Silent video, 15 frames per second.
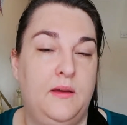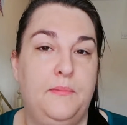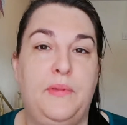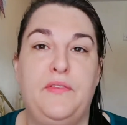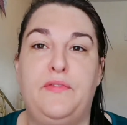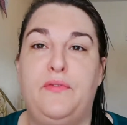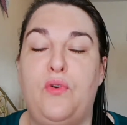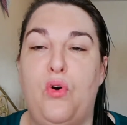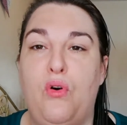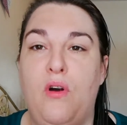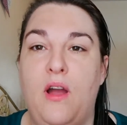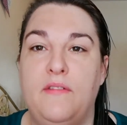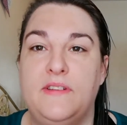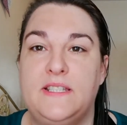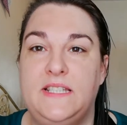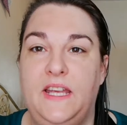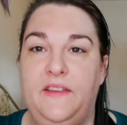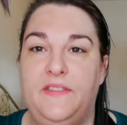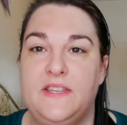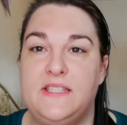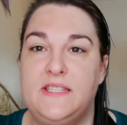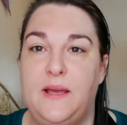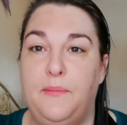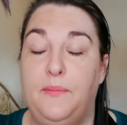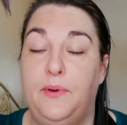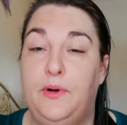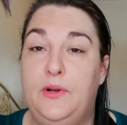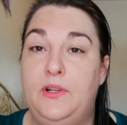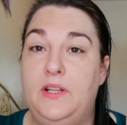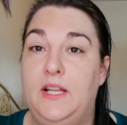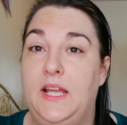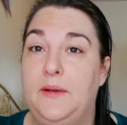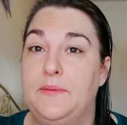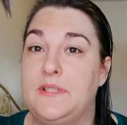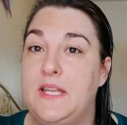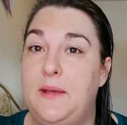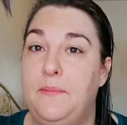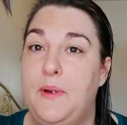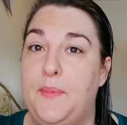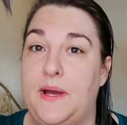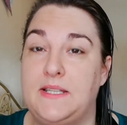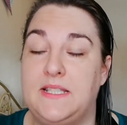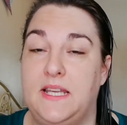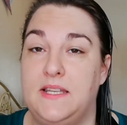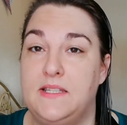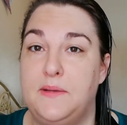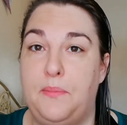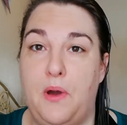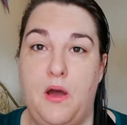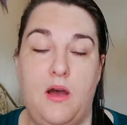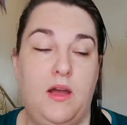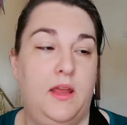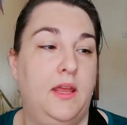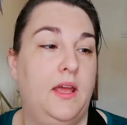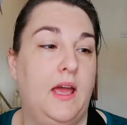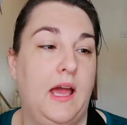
before I received the sample, it was in my basket to buy,